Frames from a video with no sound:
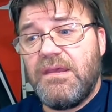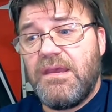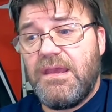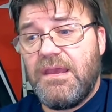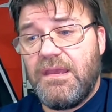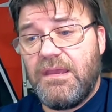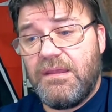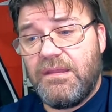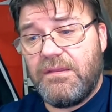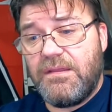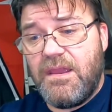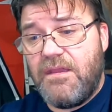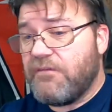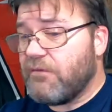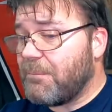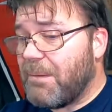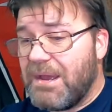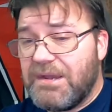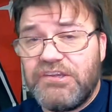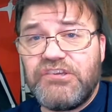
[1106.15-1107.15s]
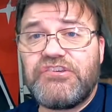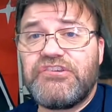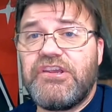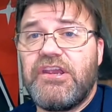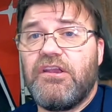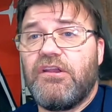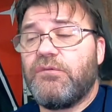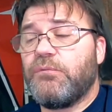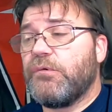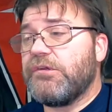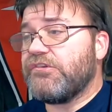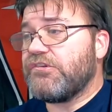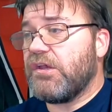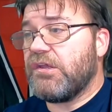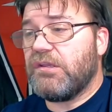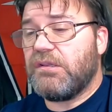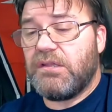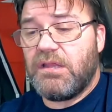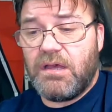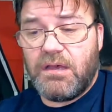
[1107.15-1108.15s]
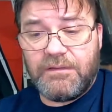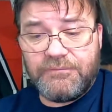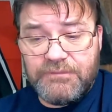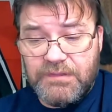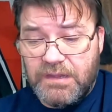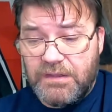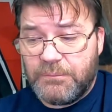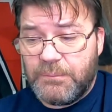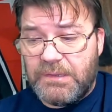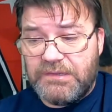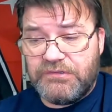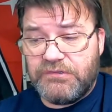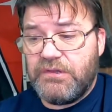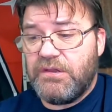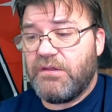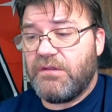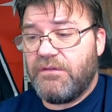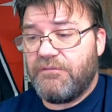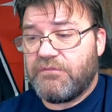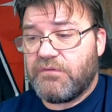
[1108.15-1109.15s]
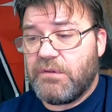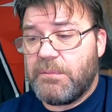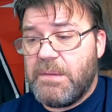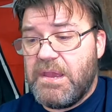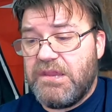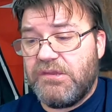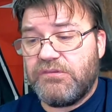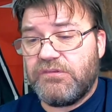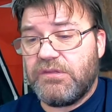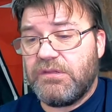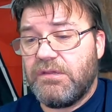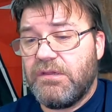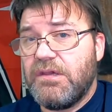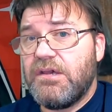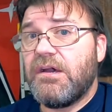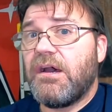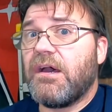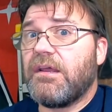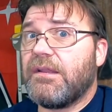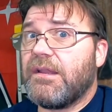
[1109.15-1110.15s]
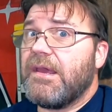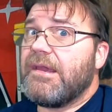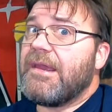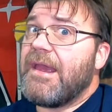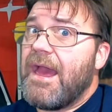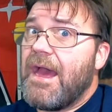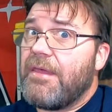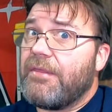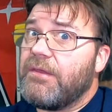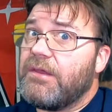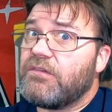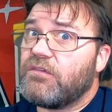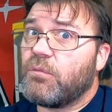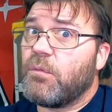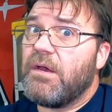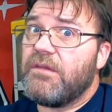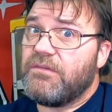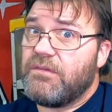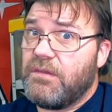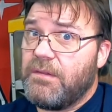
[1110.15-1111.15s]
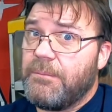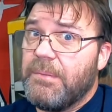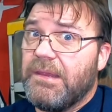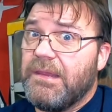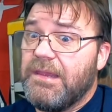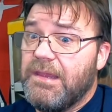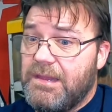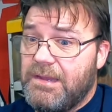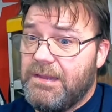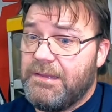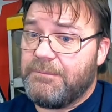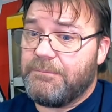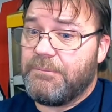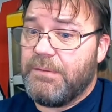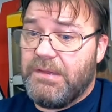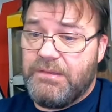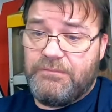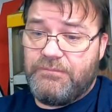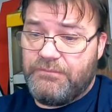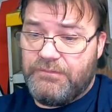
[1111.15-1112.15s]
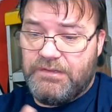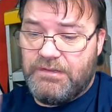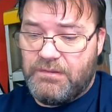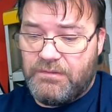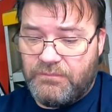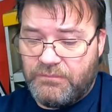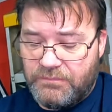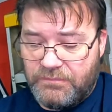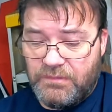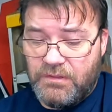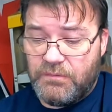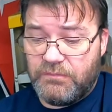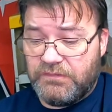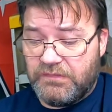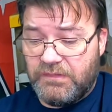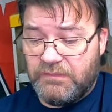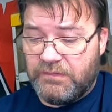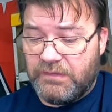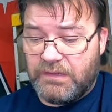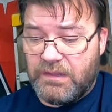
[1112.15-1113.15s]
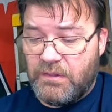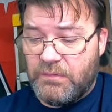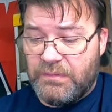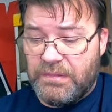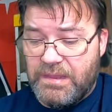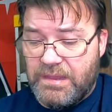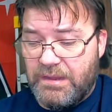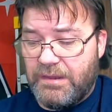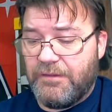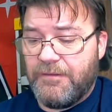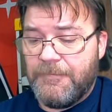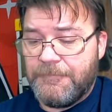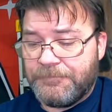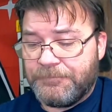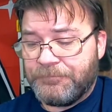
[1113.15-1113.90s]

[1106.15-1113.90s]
and everybody's sharing, which I love that everybody's sharing information, unlike how this was in the beginning, but, you know, no sense in going there.